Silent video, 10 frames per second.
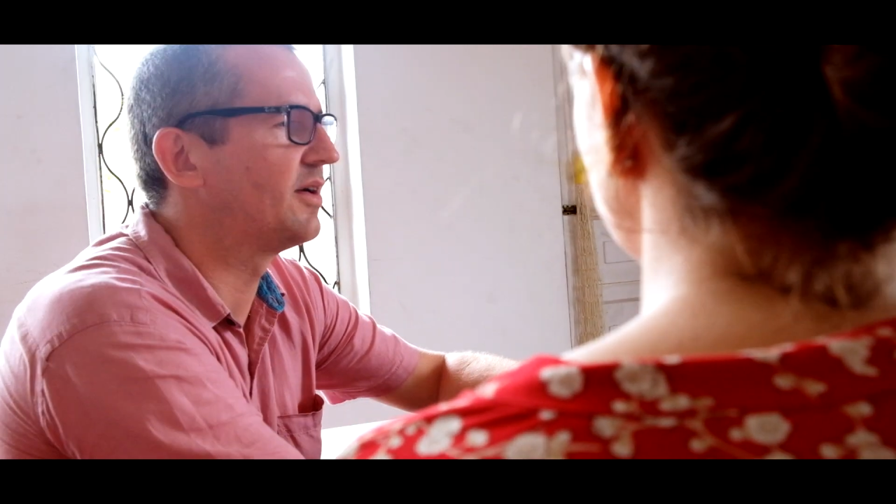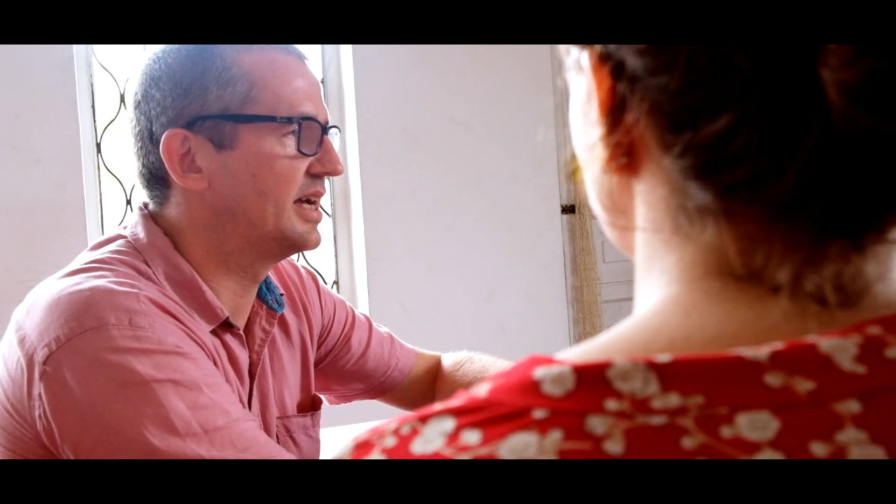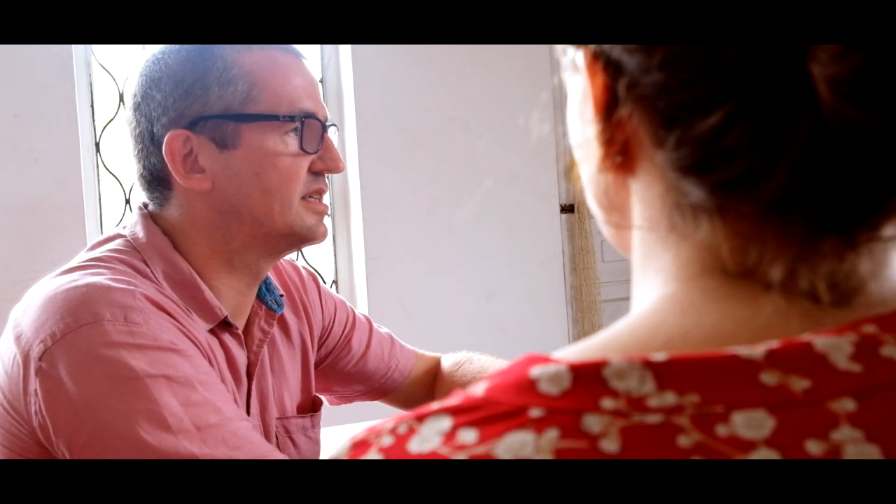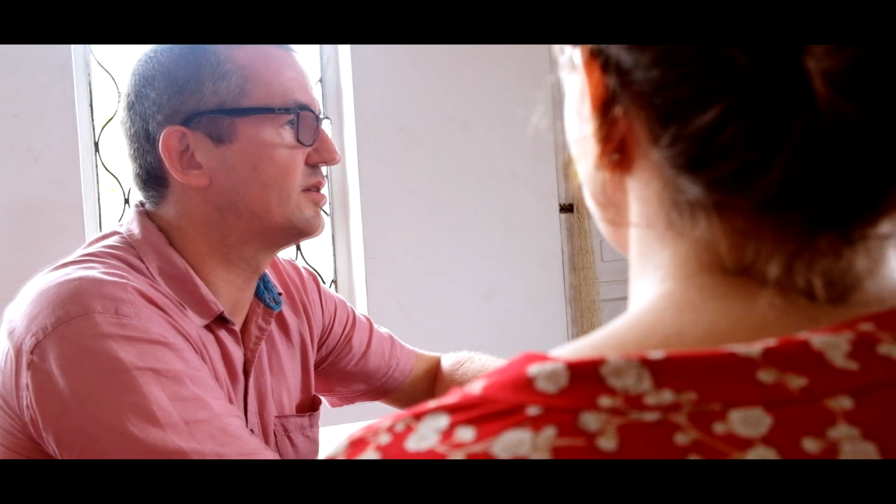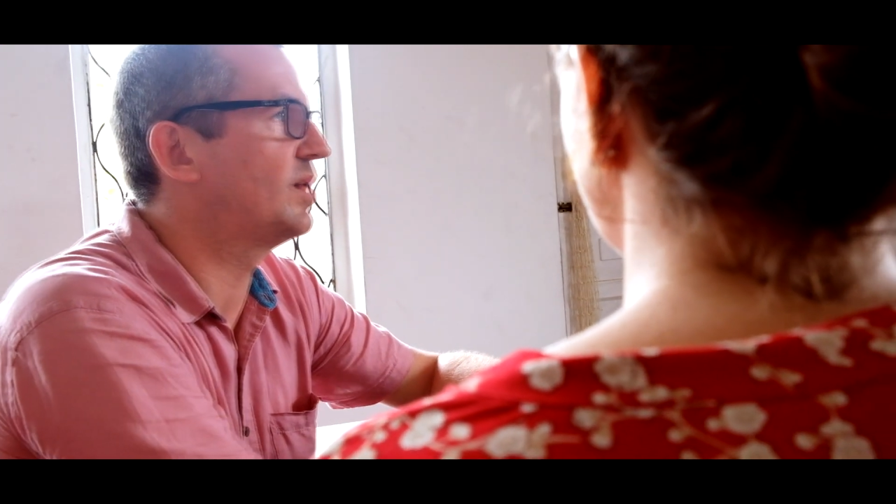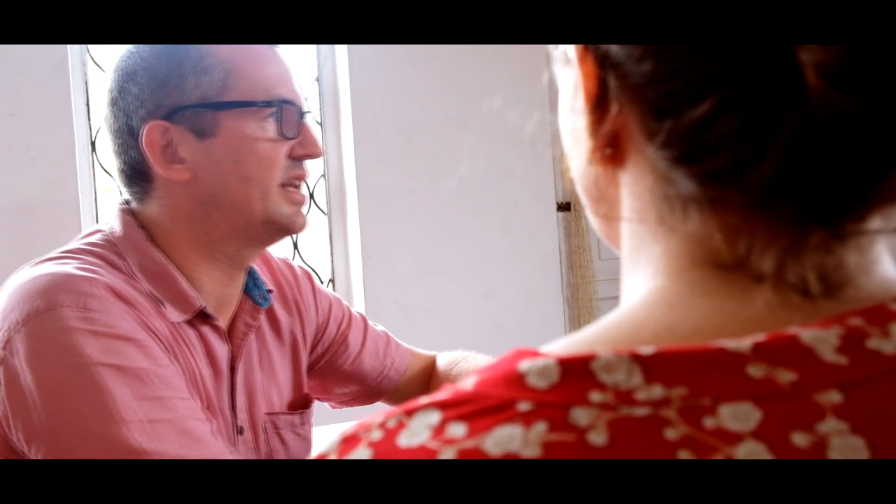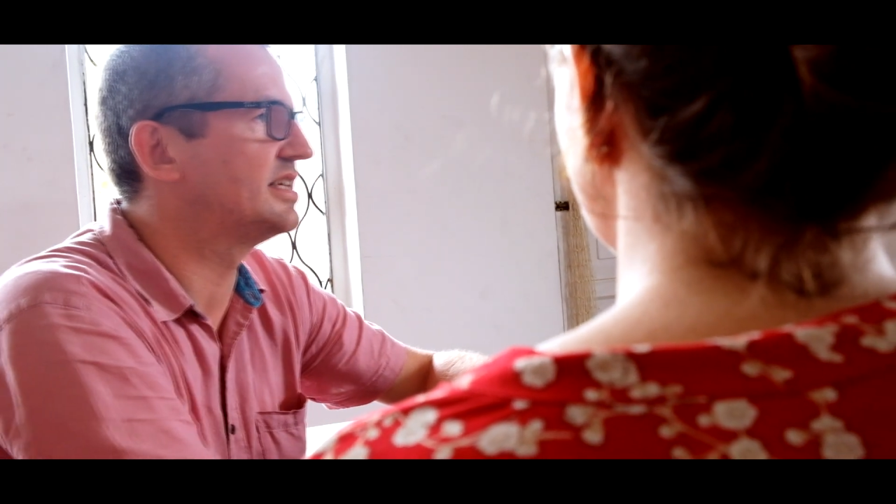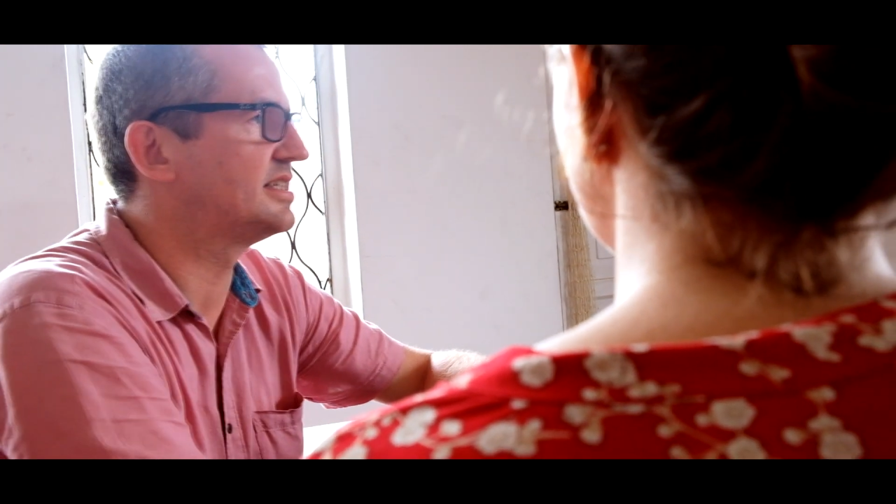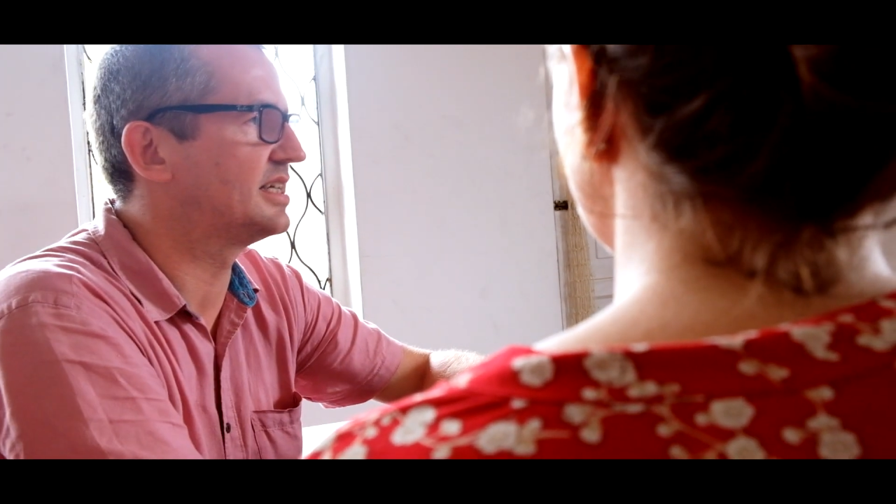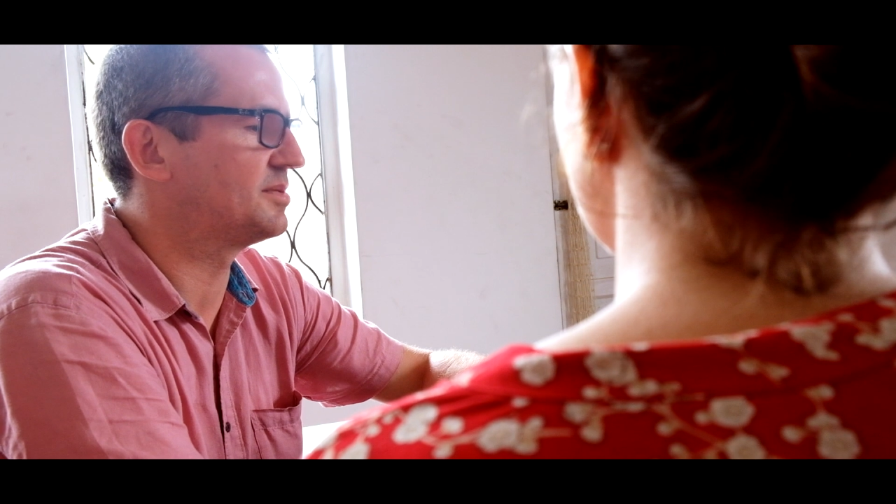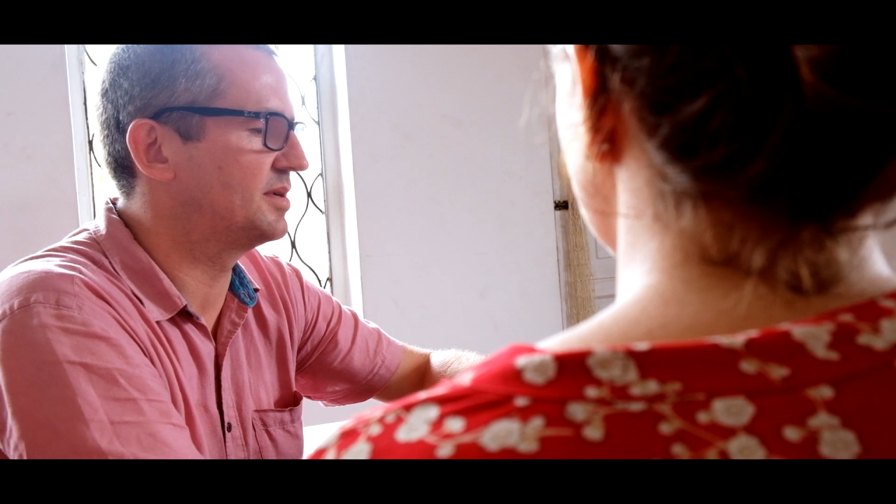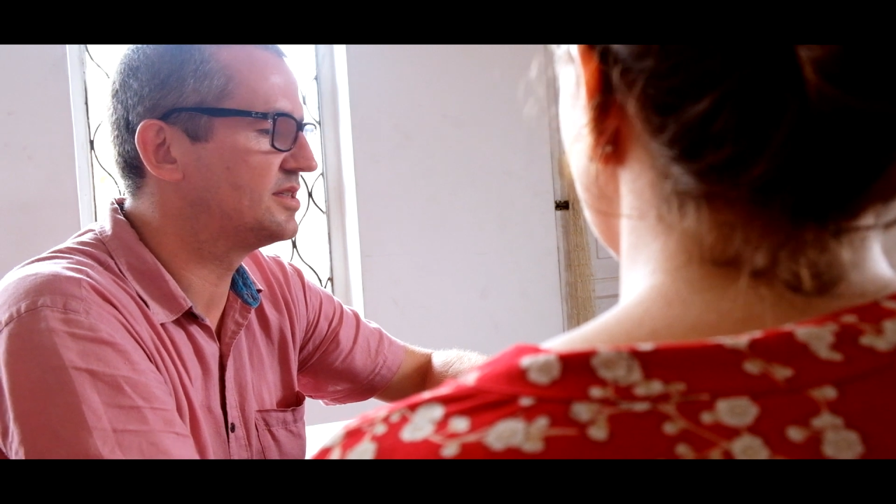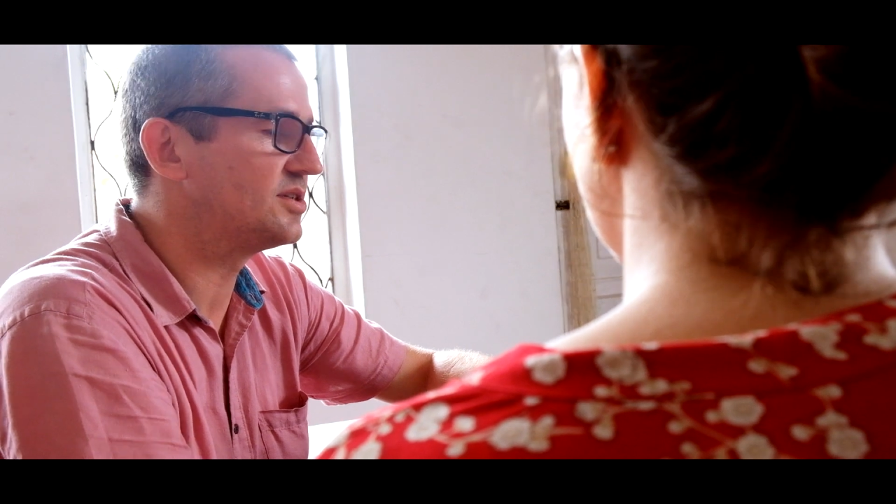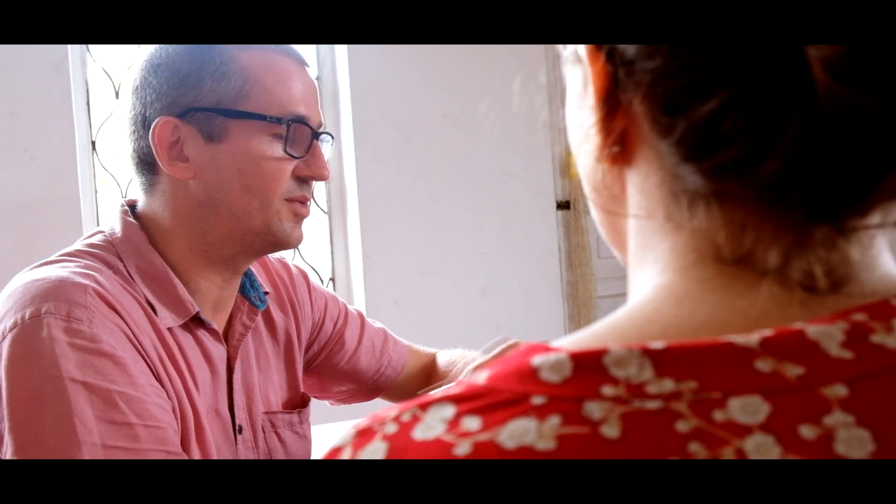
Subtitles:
the teacher